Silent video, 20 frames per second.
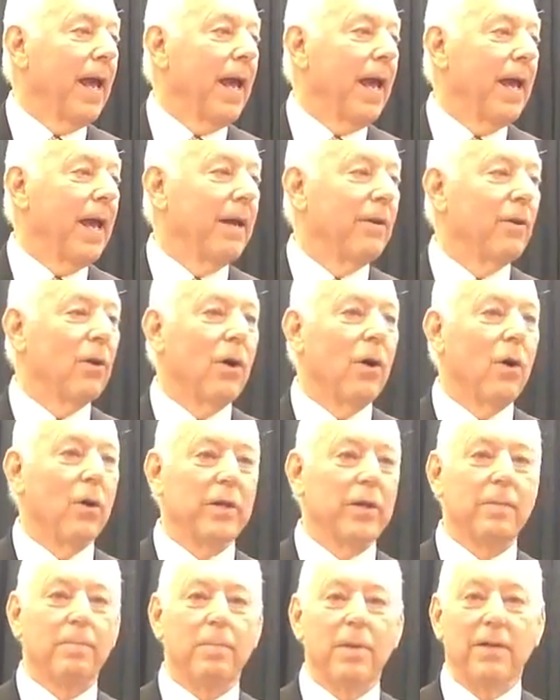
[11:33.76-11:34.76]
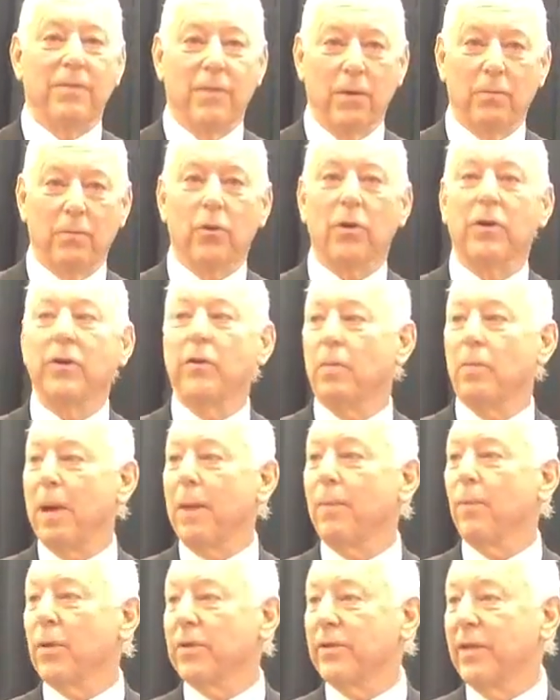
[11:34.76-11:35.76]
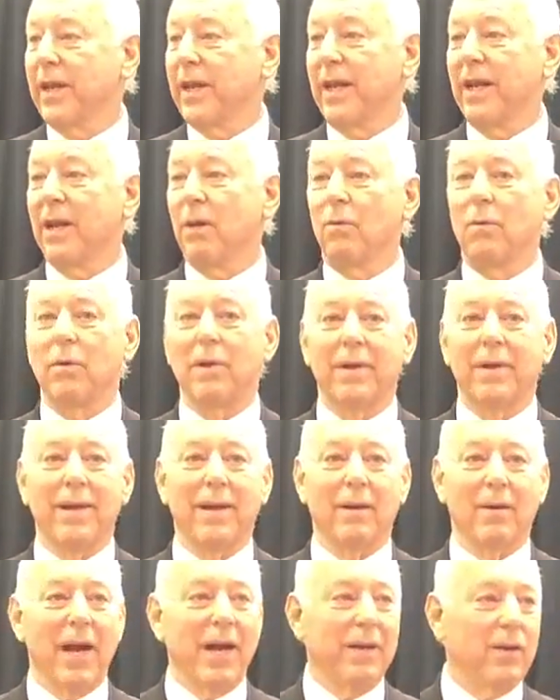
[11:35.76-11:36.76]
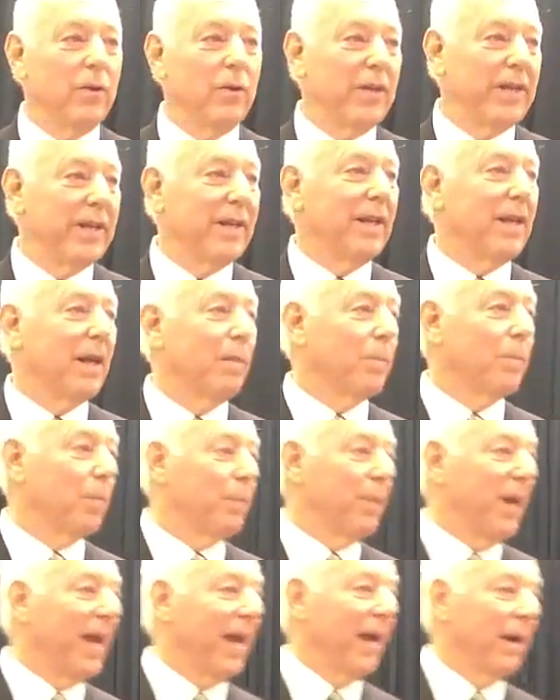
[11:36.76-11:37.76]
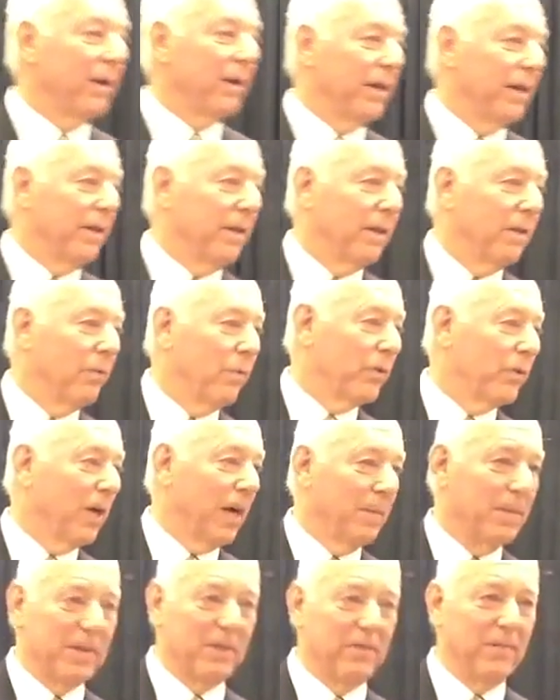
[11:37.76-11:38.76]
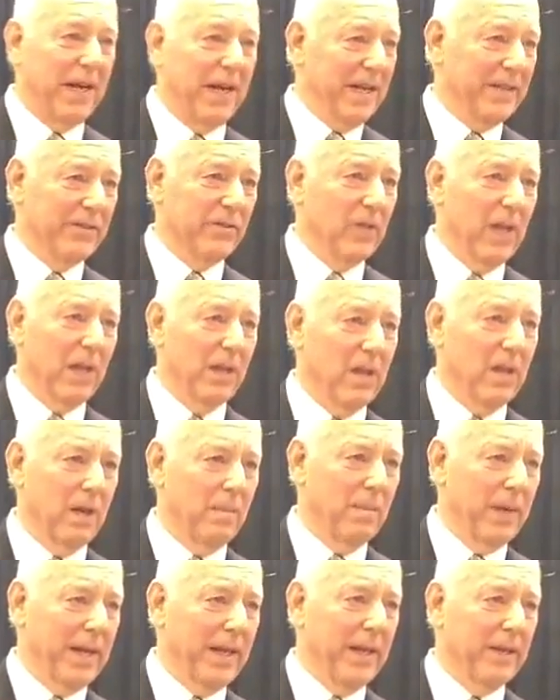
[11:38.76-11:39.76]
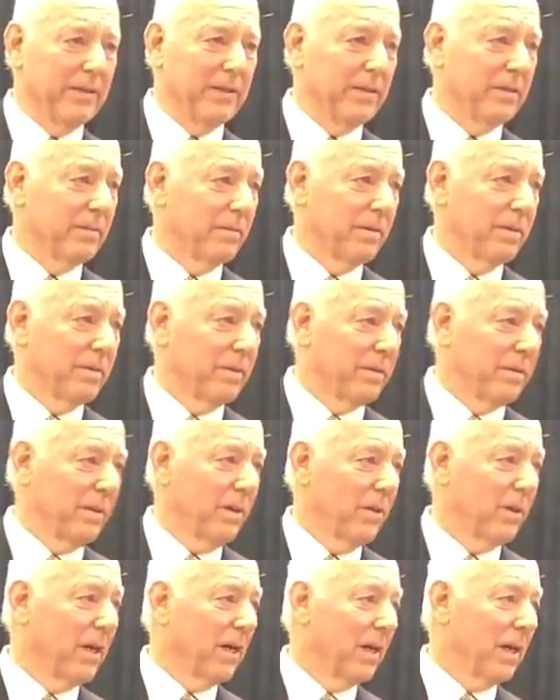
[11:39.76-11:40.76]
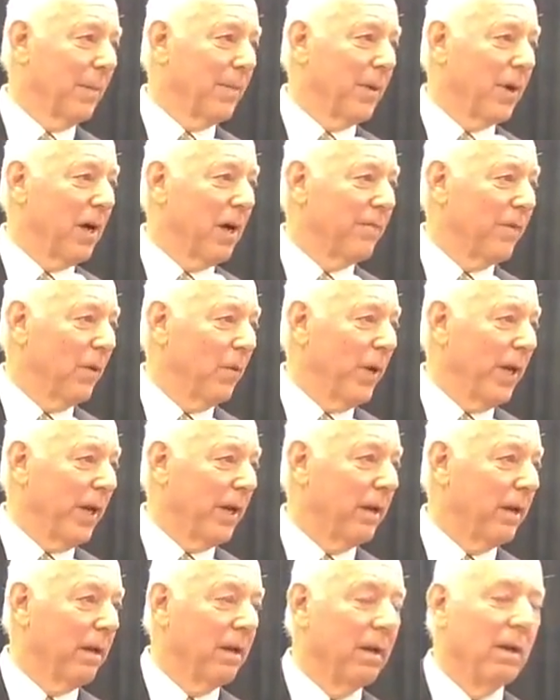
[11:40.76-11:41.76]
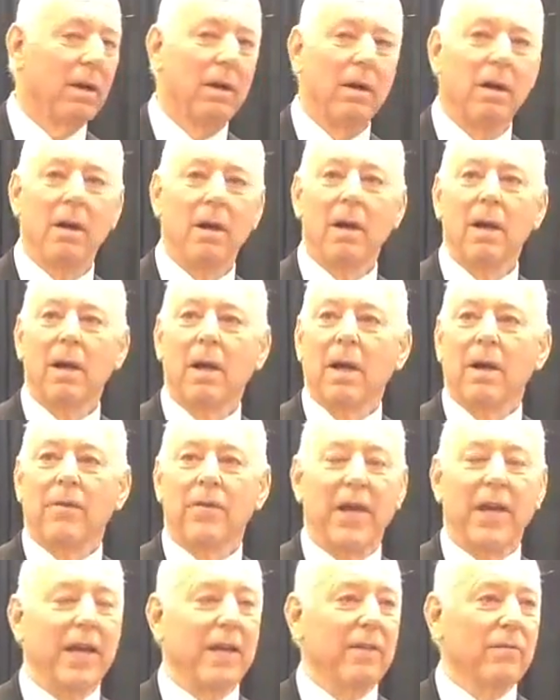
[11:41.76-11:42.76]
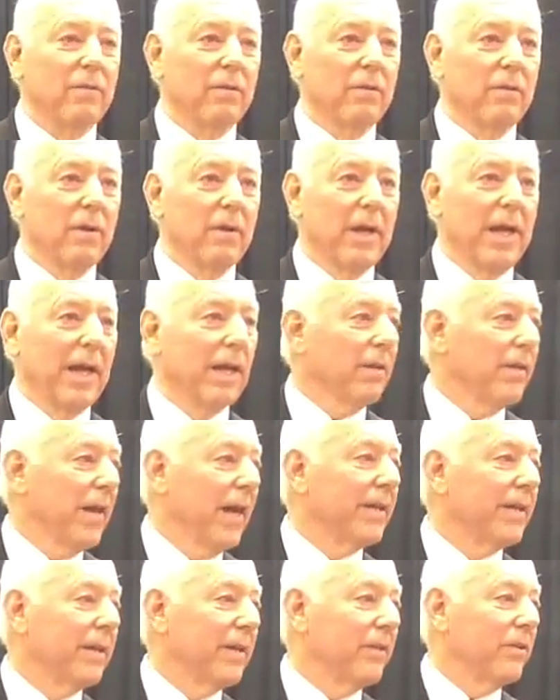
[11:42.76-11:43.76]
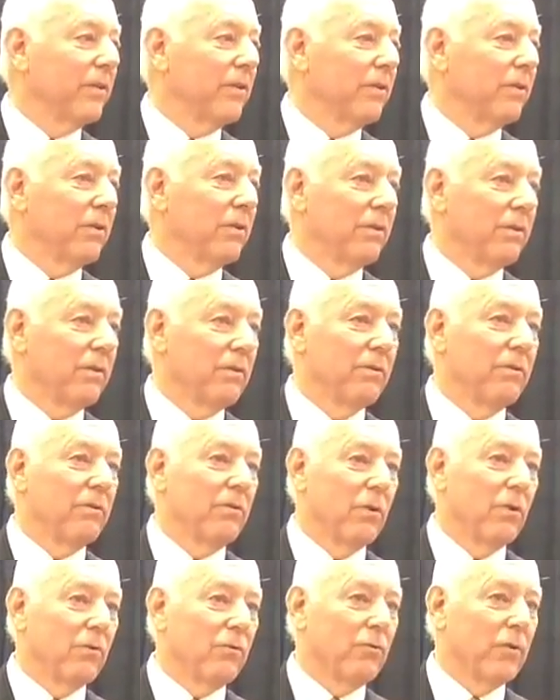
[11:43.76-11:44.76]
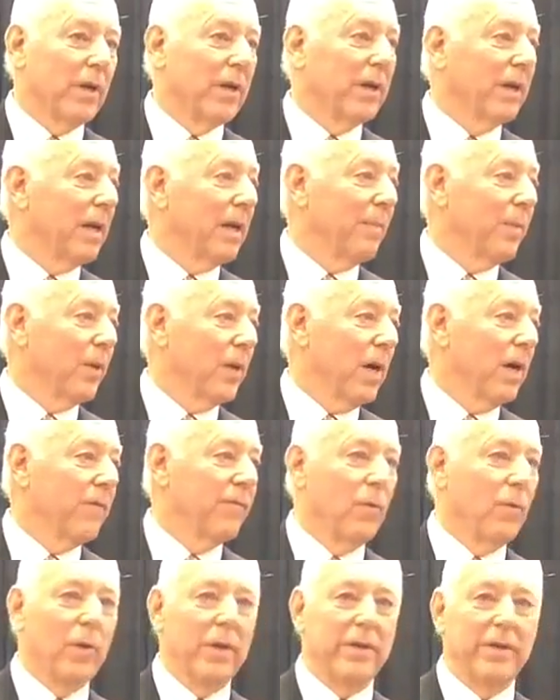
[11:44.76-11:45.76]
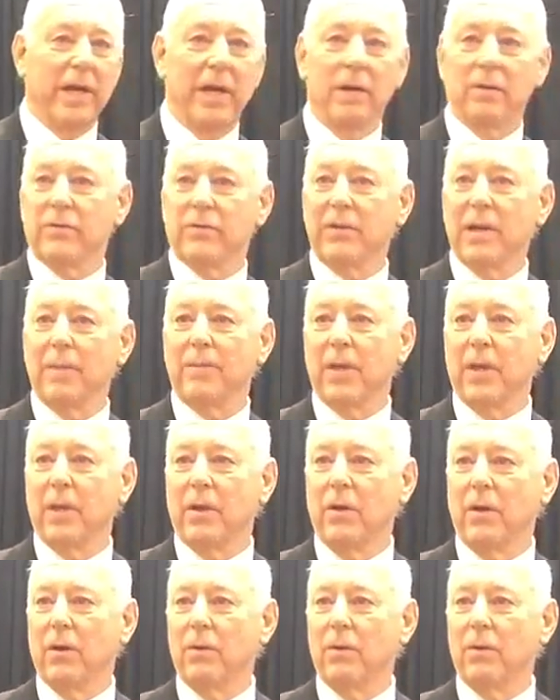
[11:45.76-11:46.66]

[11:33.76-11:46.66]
And only if you've turned in your paperwork today. Now, I know you didn't come prepared, and we talked about the finances. Not a lot of money. It's, a cup of coffee a week. If you can't handle that, then don't drink a cup of coffee one day or something.